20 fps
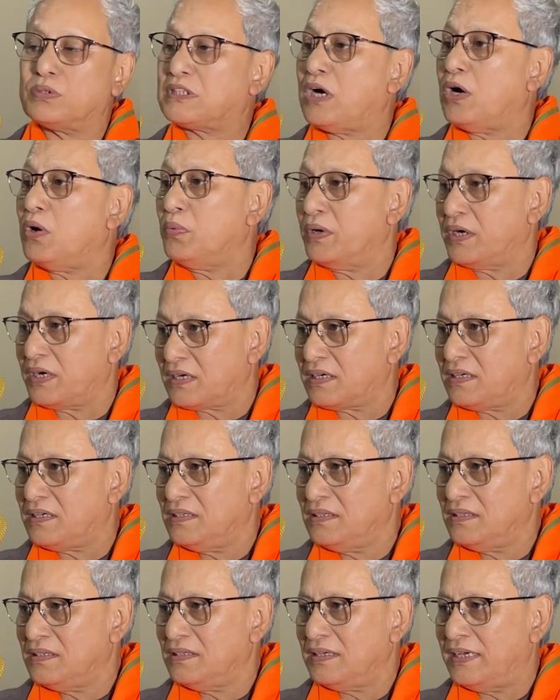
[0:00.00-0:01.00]
work,
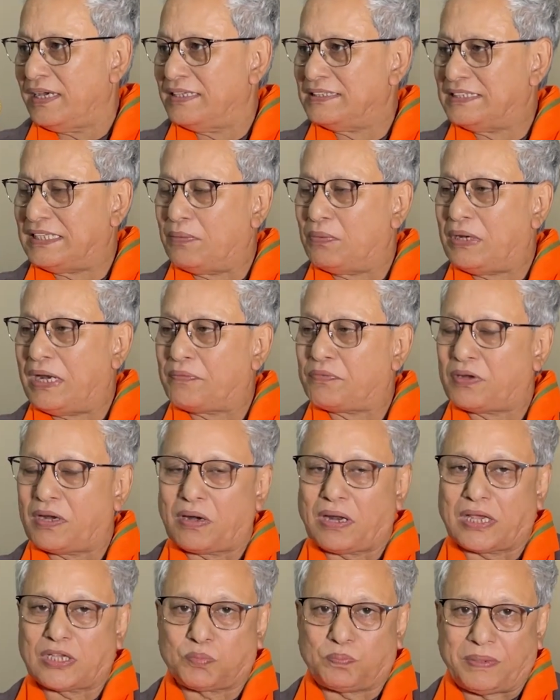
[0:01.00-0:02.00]
and they will have to
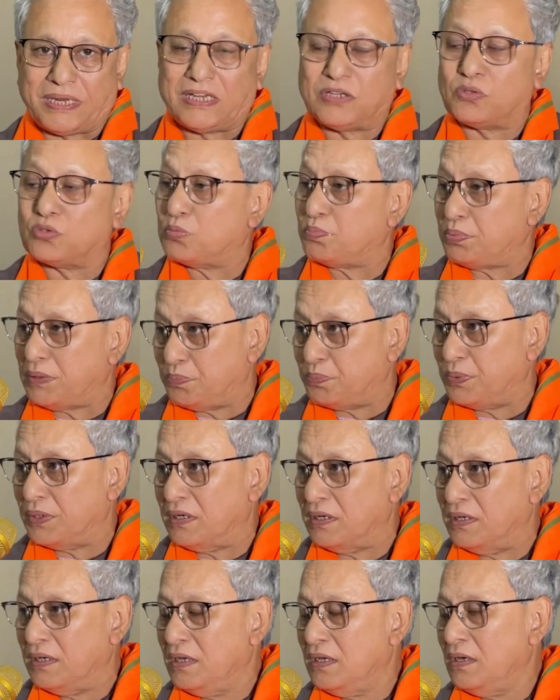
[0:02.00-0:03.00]
explain to the people
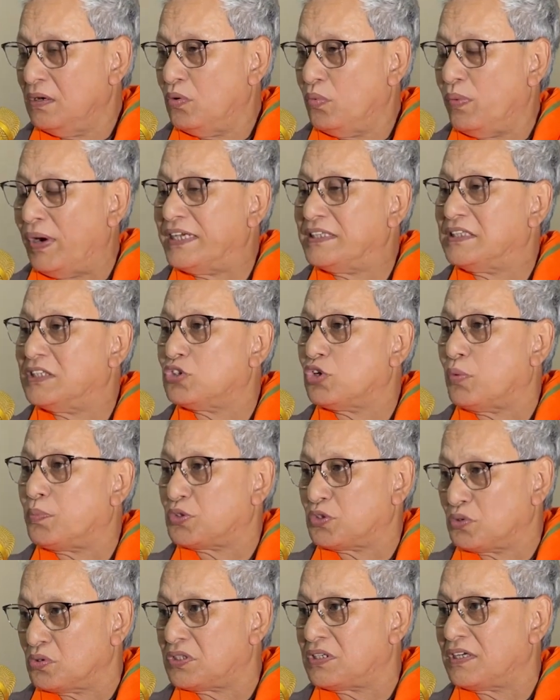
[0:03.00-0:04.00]
why this
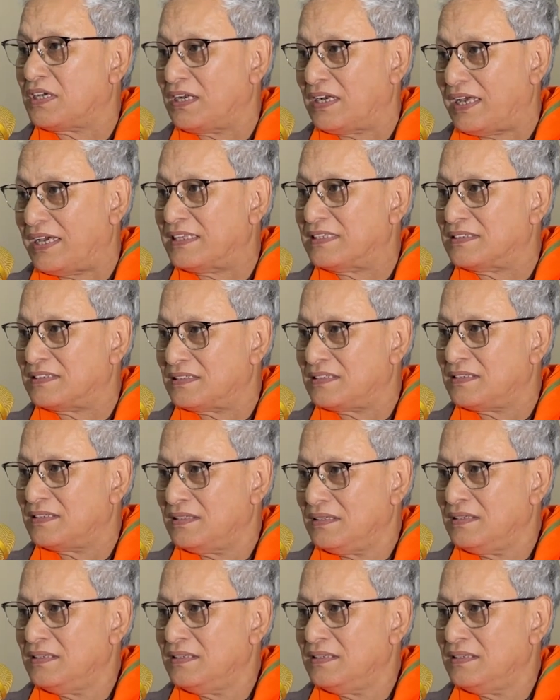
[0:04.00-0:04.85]
opportunistic alliance.